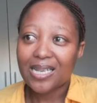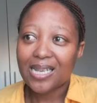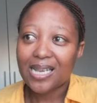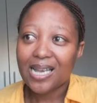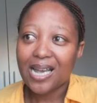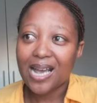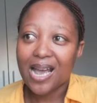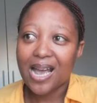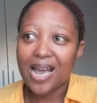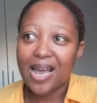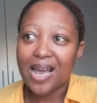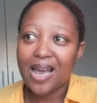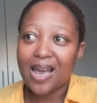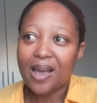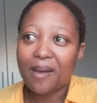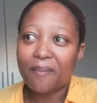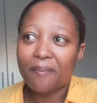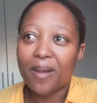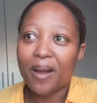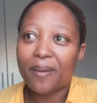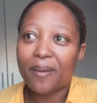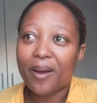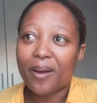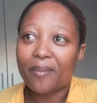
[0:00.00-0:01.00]
My
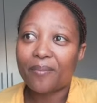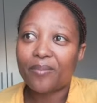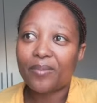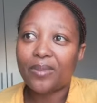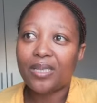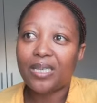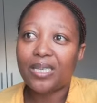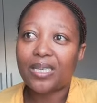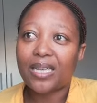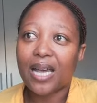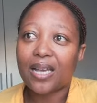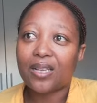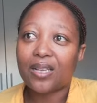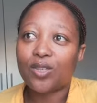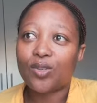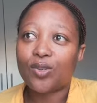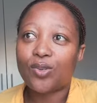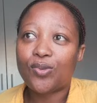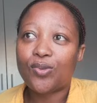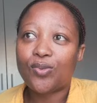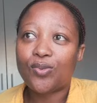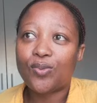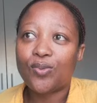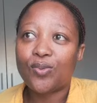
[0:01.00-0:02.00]
mom decides
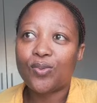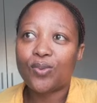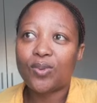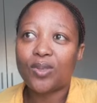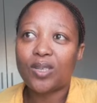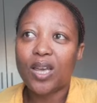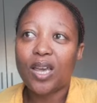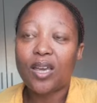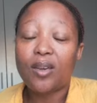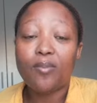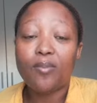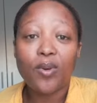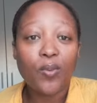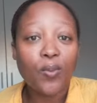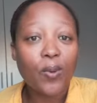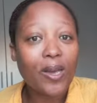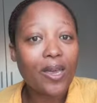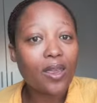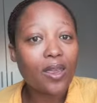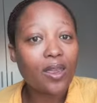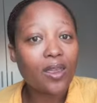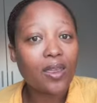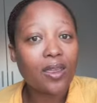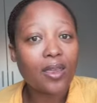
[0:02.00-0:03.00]
to take me
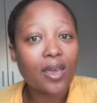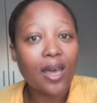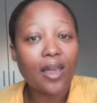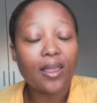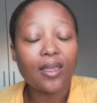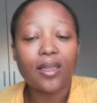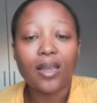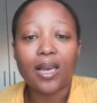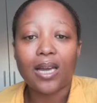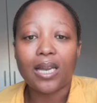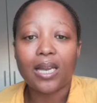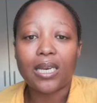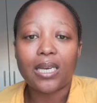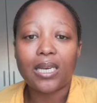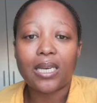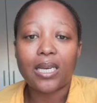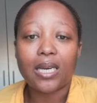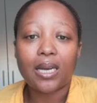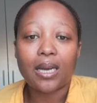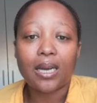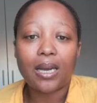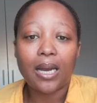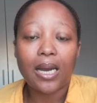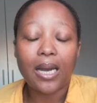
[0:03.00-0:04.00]
with, and then,
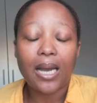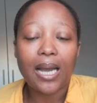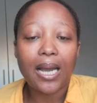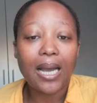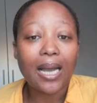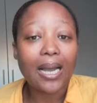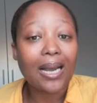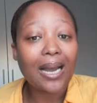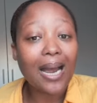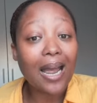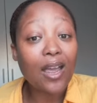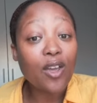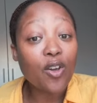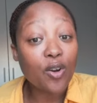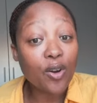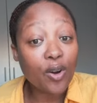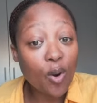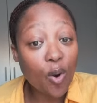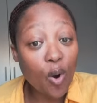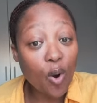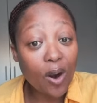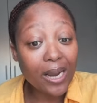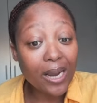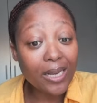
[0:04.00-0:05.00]
guy, you know,
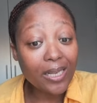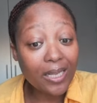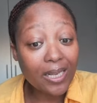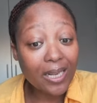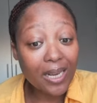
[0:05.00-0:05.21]
August,